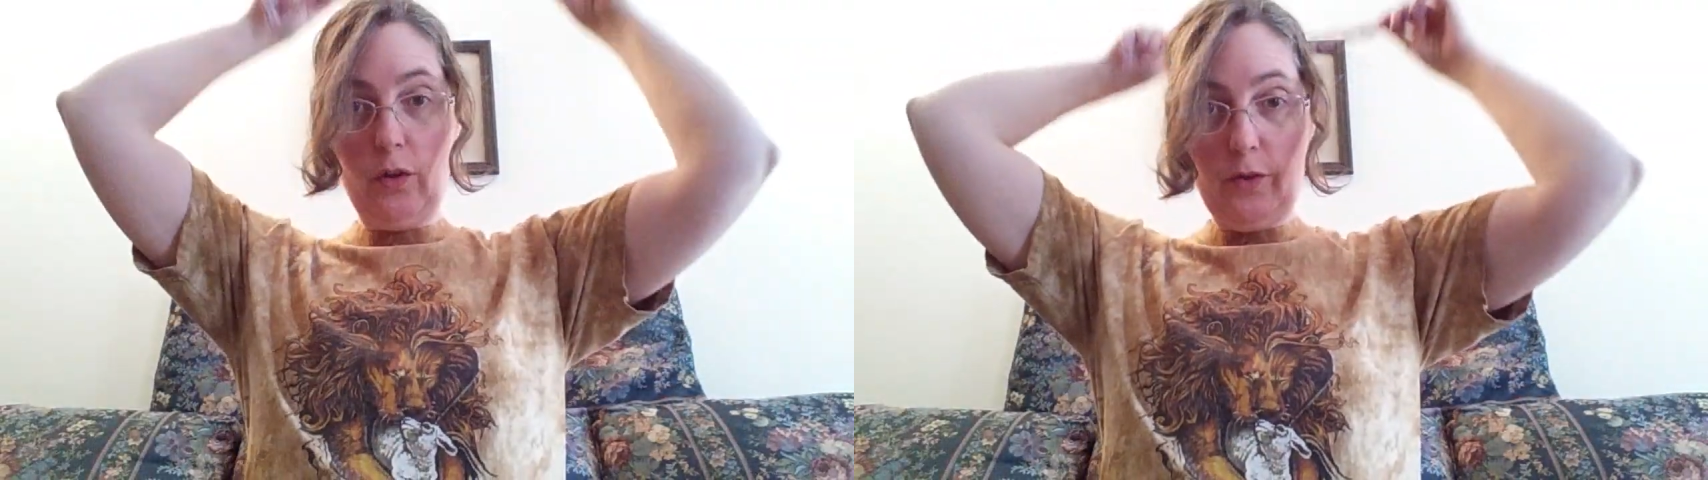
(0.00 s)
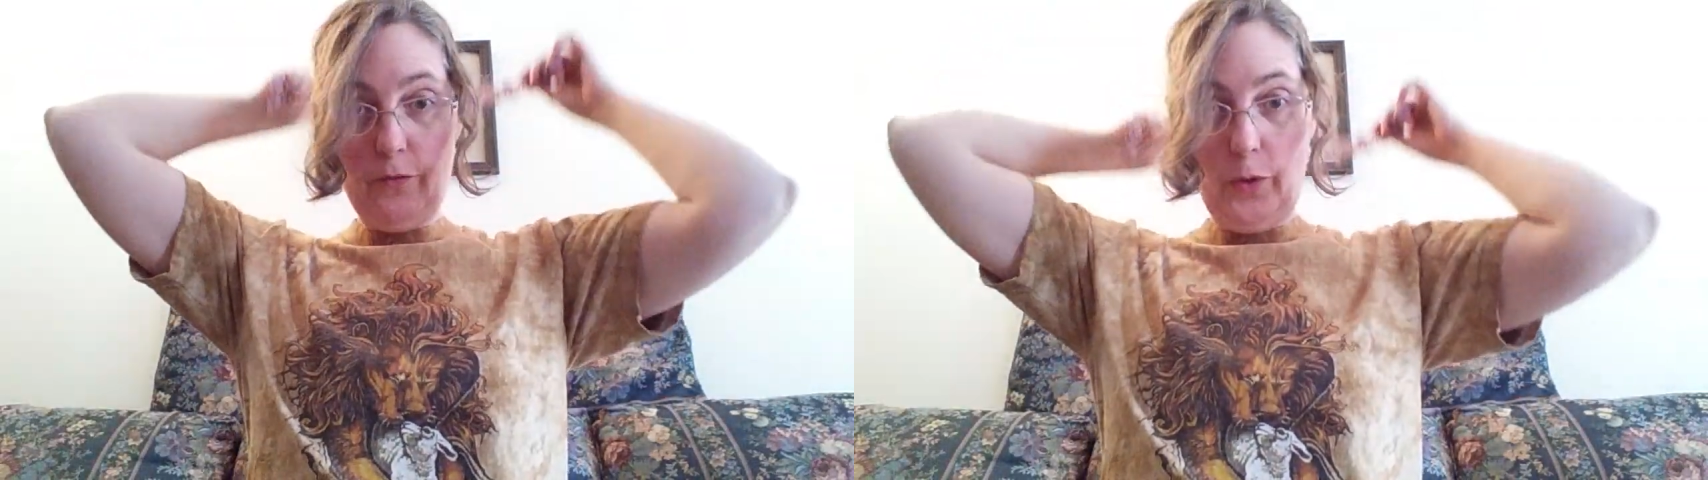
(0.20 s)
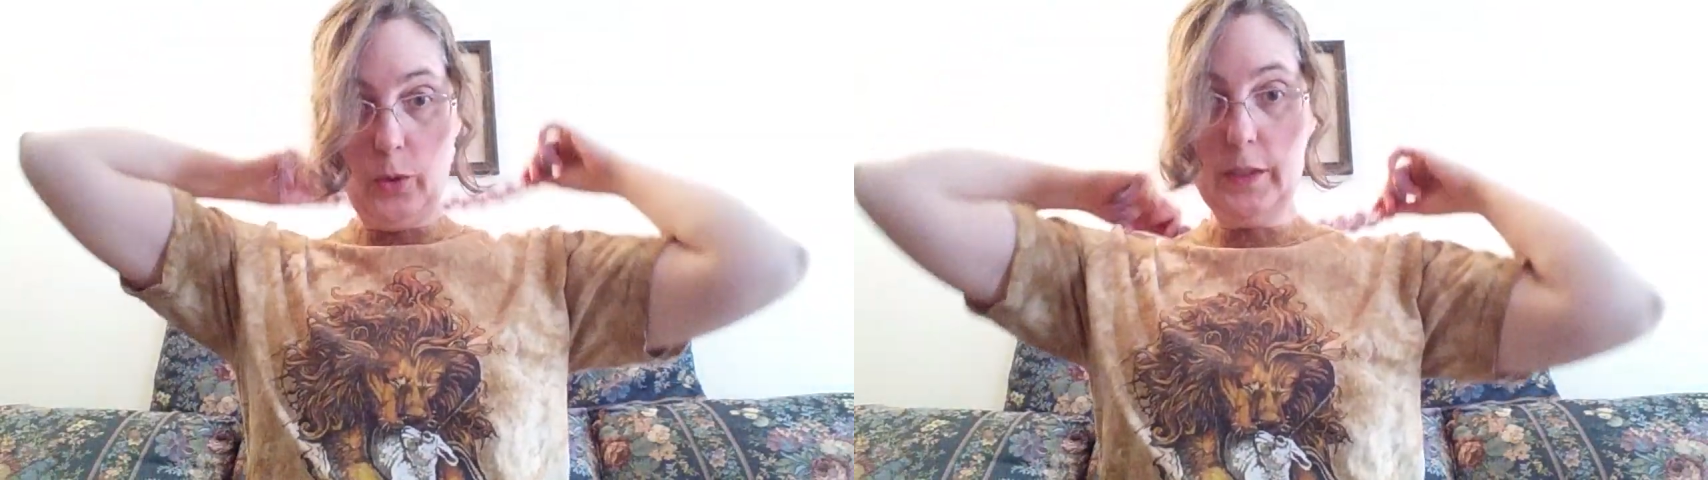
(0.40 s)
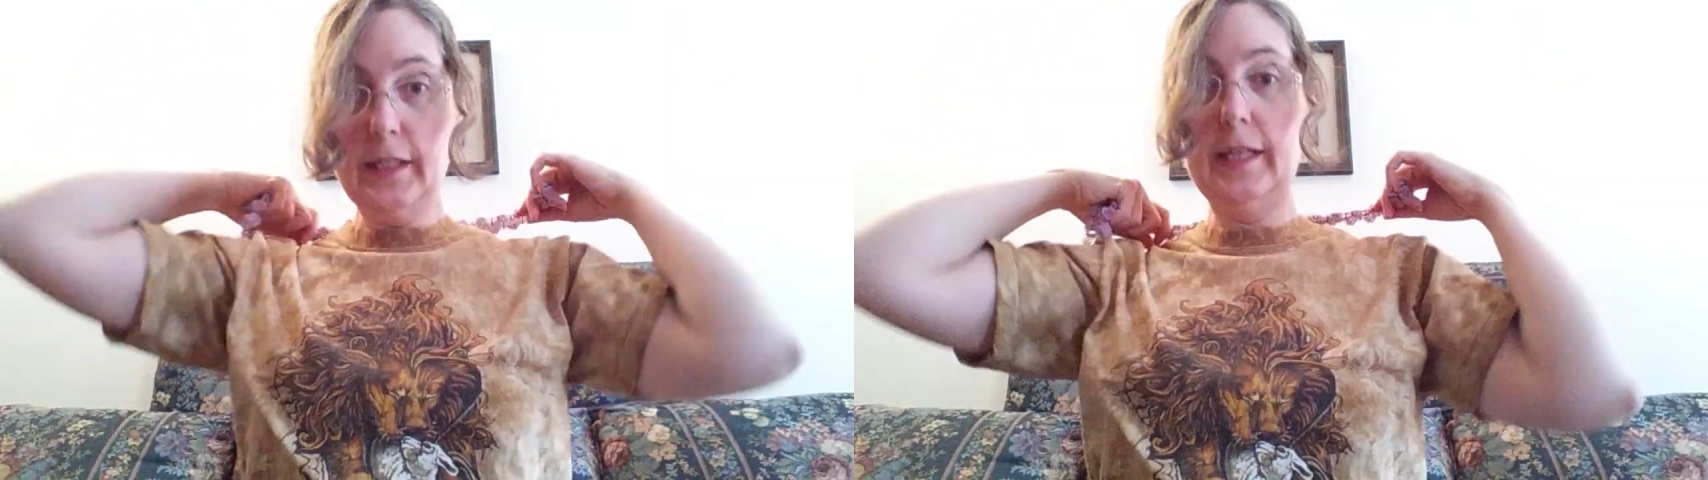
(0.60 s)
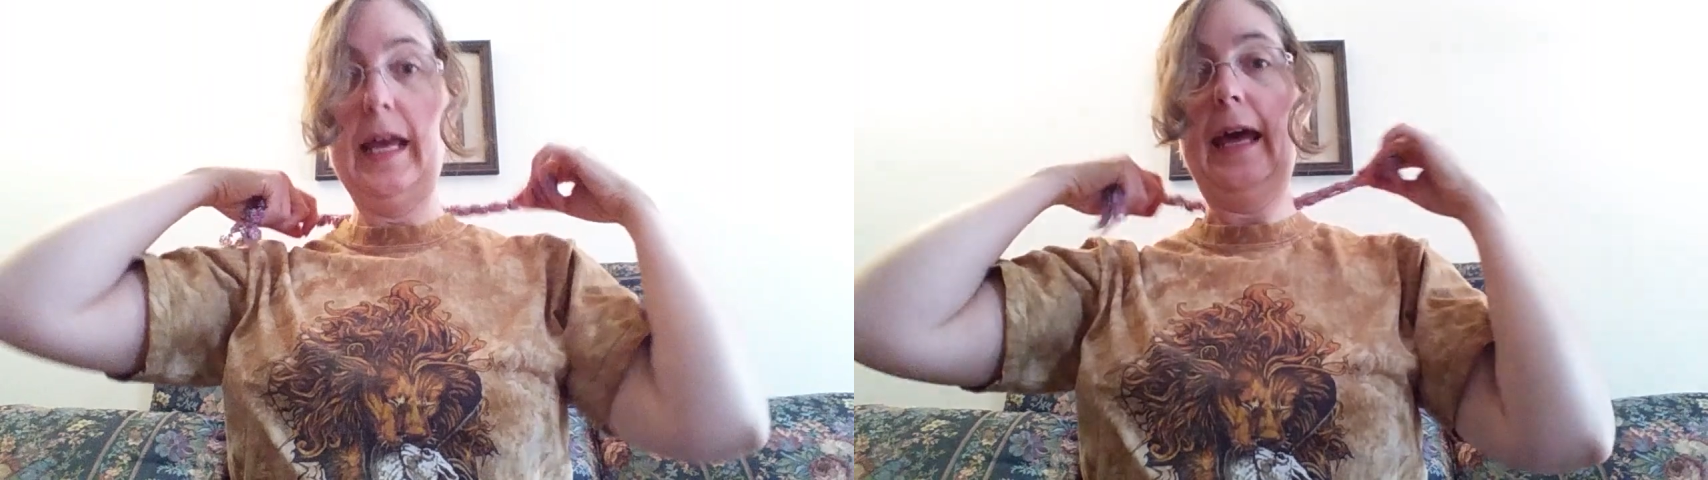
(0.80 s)
you can fold
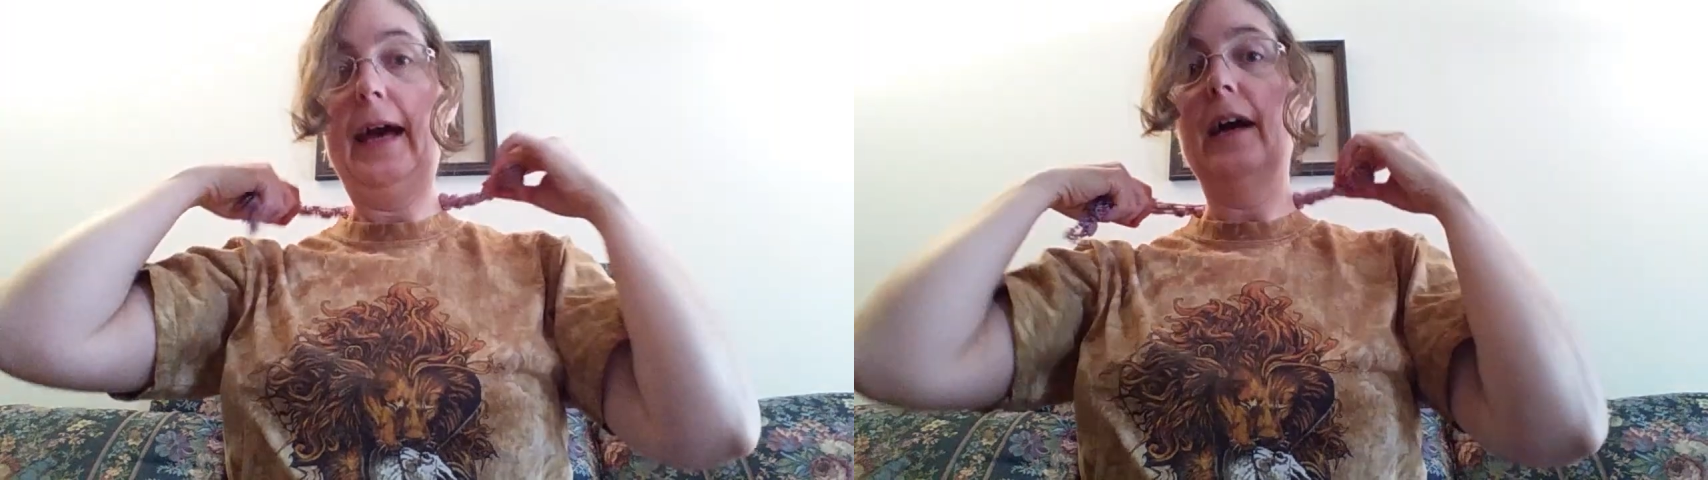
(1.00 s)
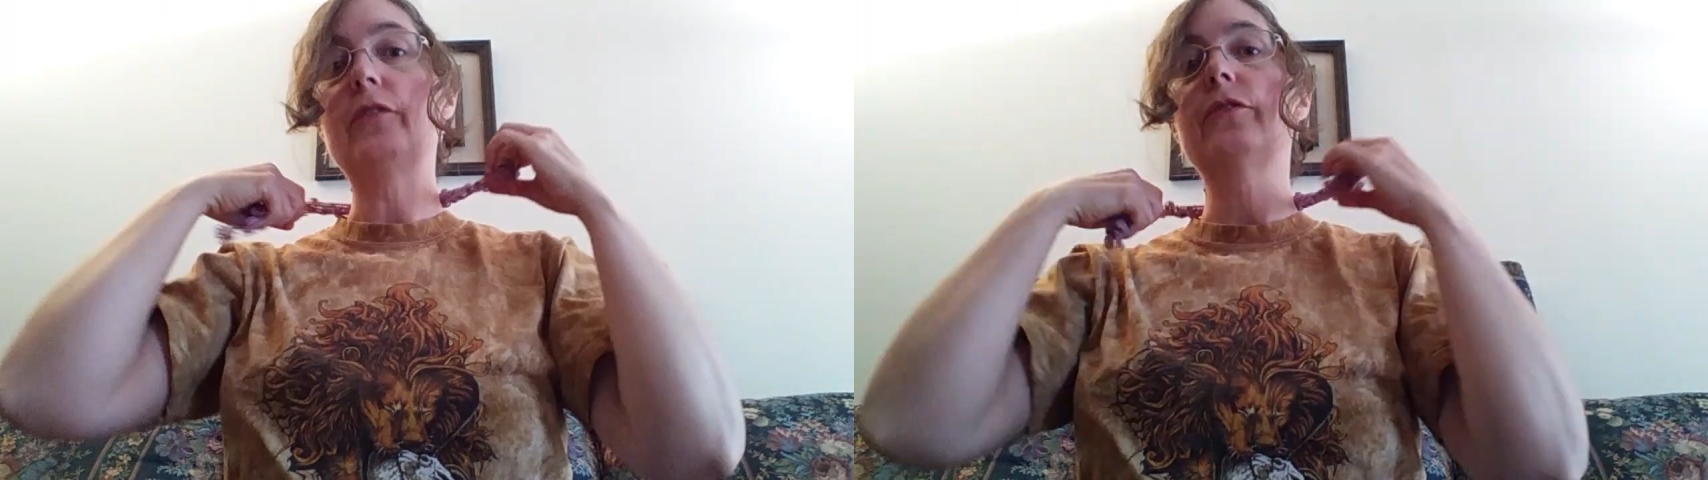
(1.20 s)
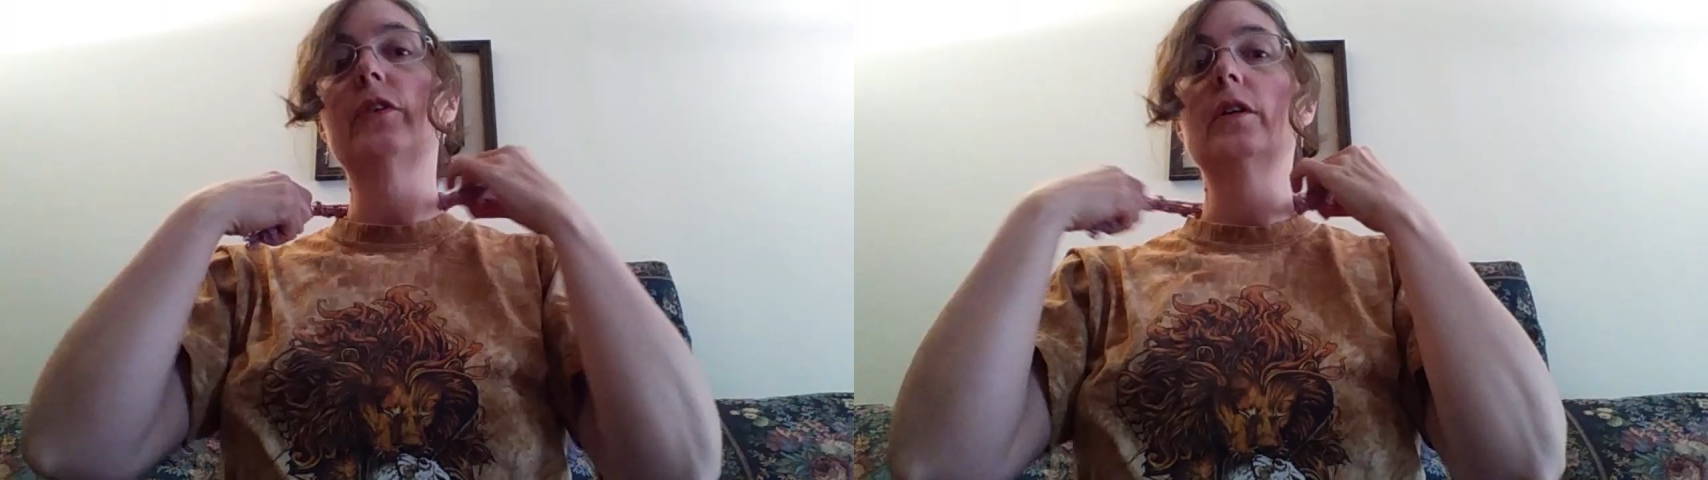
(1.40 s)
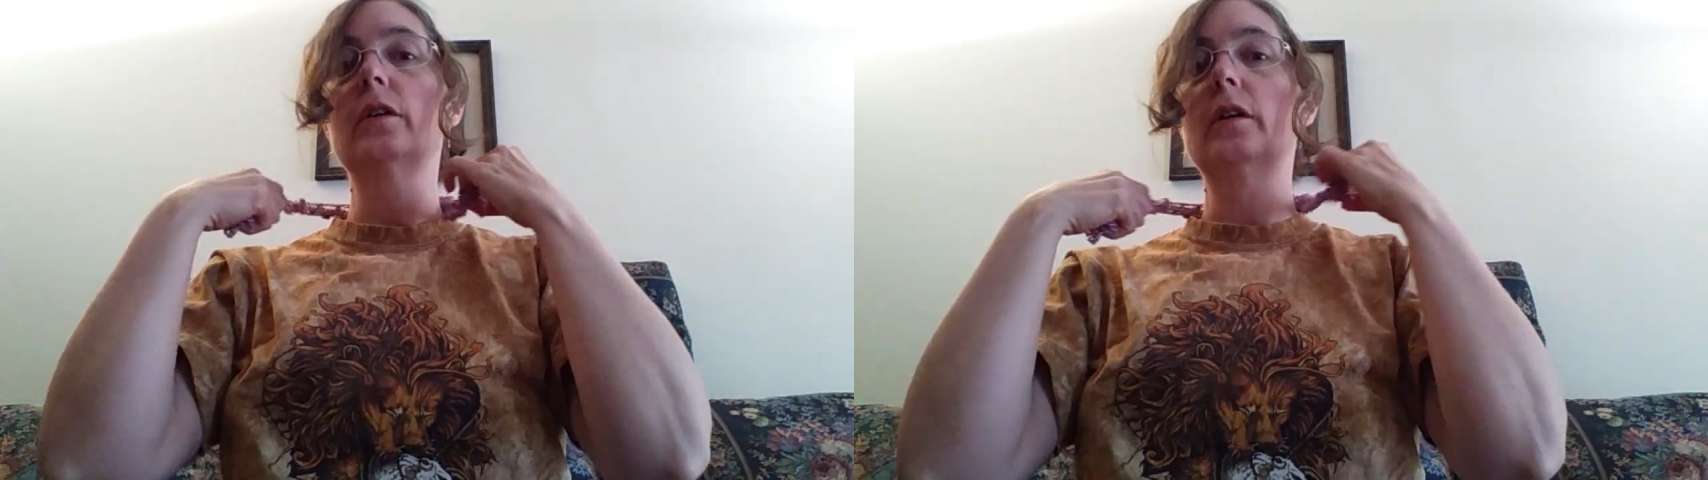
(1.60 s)
it in half